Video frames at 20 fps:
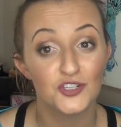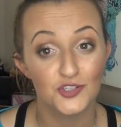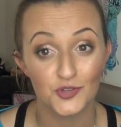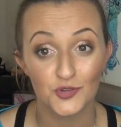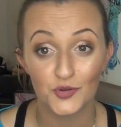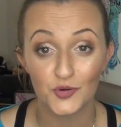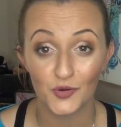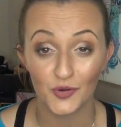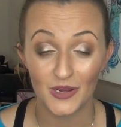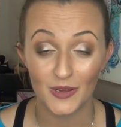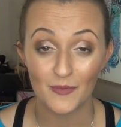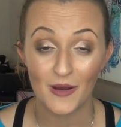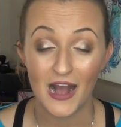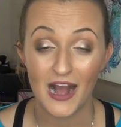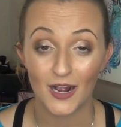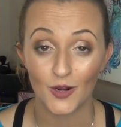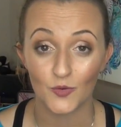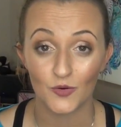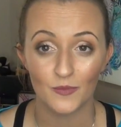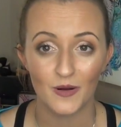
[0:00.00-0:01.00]
True Cream
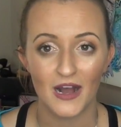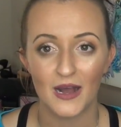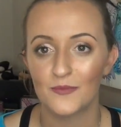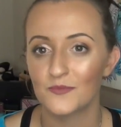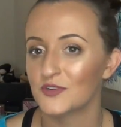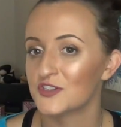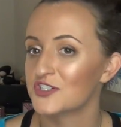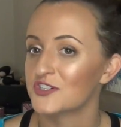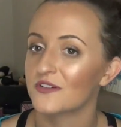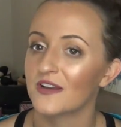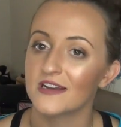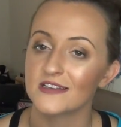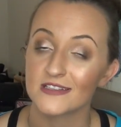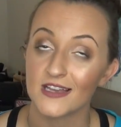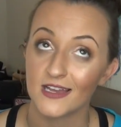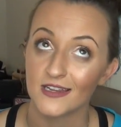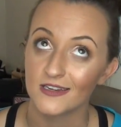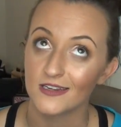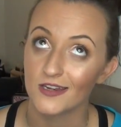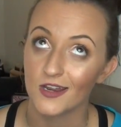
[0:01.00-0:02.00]
Aqua Balm, which you guys,
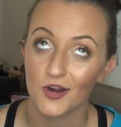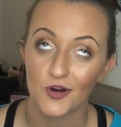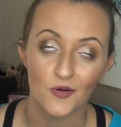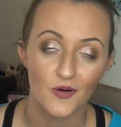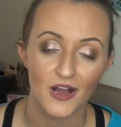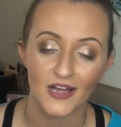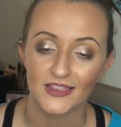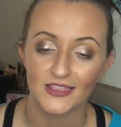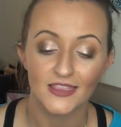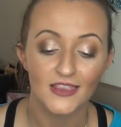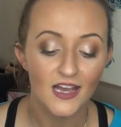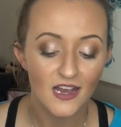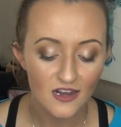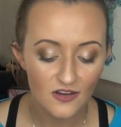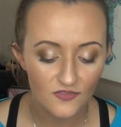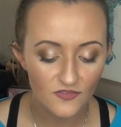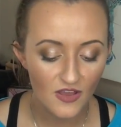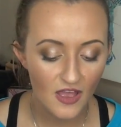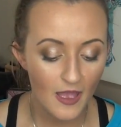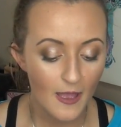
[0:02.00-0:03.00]
I know I
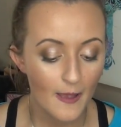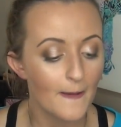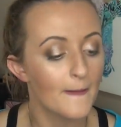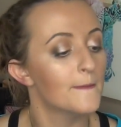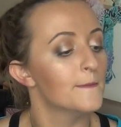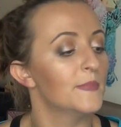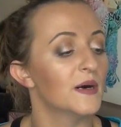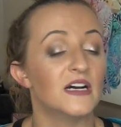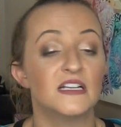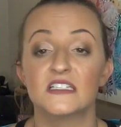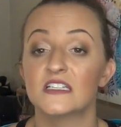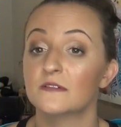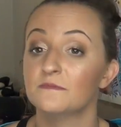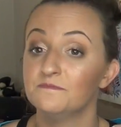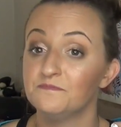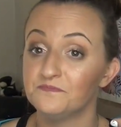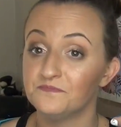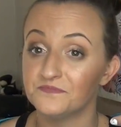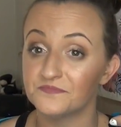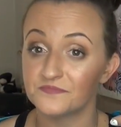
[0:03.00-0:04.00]
love, but
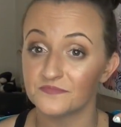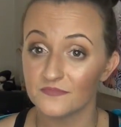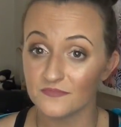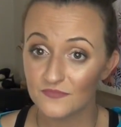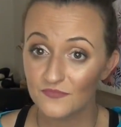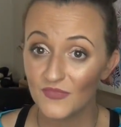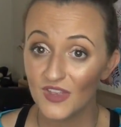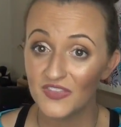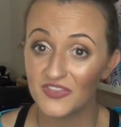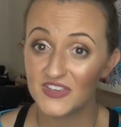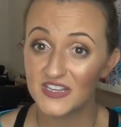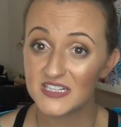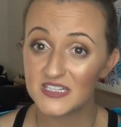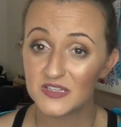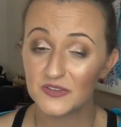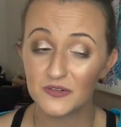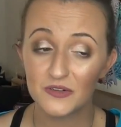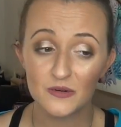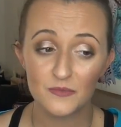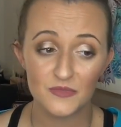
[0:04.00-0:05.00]

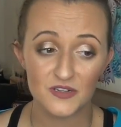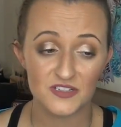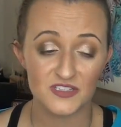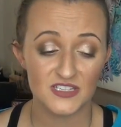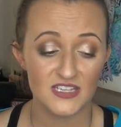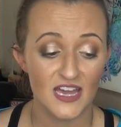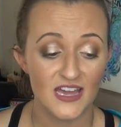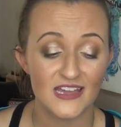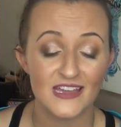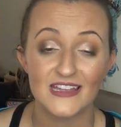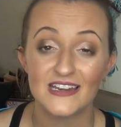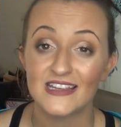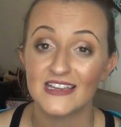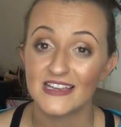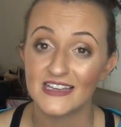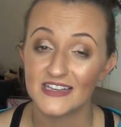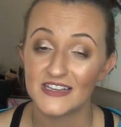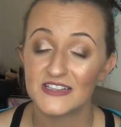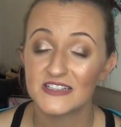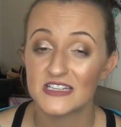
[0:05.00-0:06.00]
this Laura Mercier, it
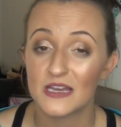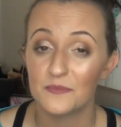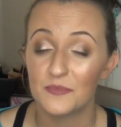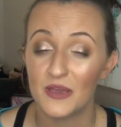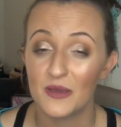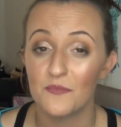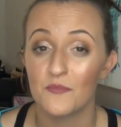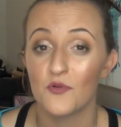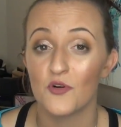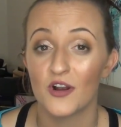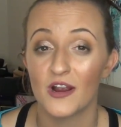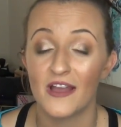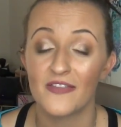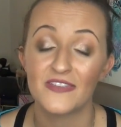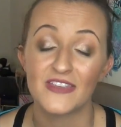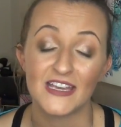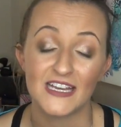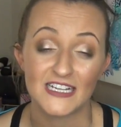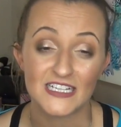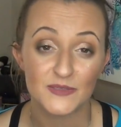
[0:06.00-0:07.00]
is a bit more on
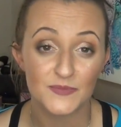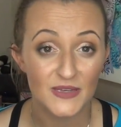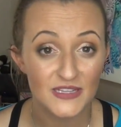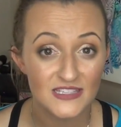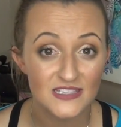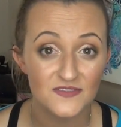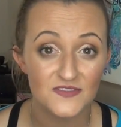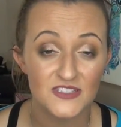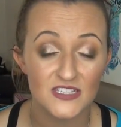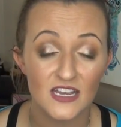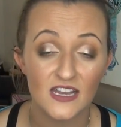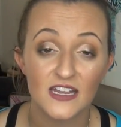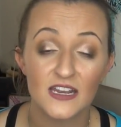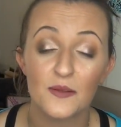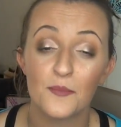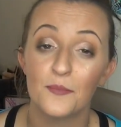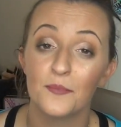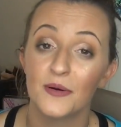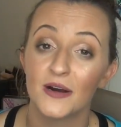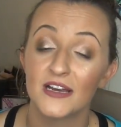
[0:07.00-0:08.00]
the expensive
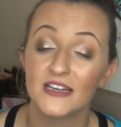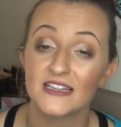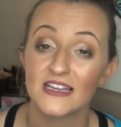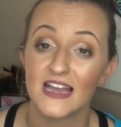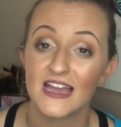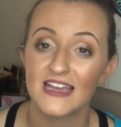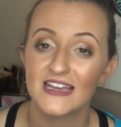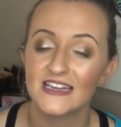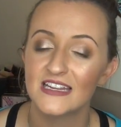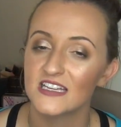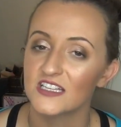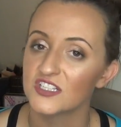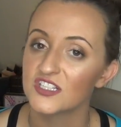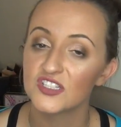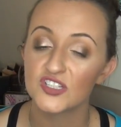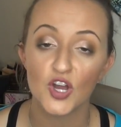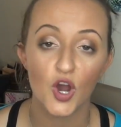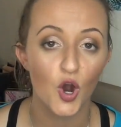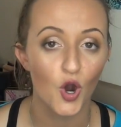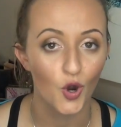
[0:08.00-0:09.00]
side, but it
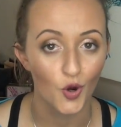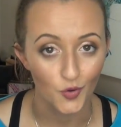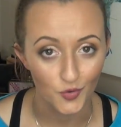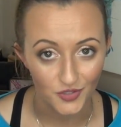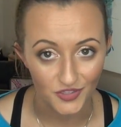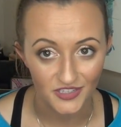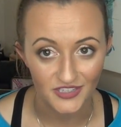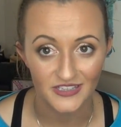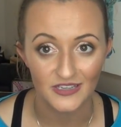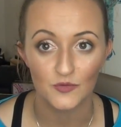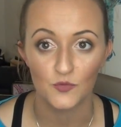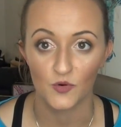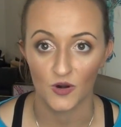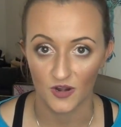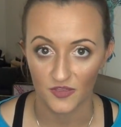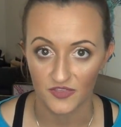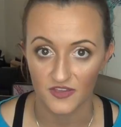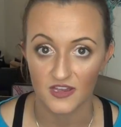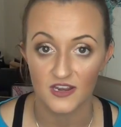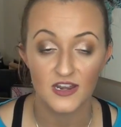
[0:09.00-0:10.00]
is totally
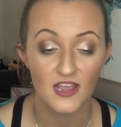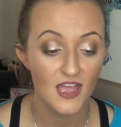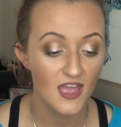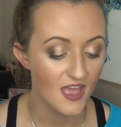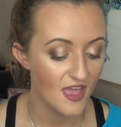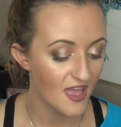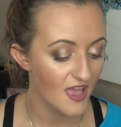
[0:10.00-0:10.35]
worth it.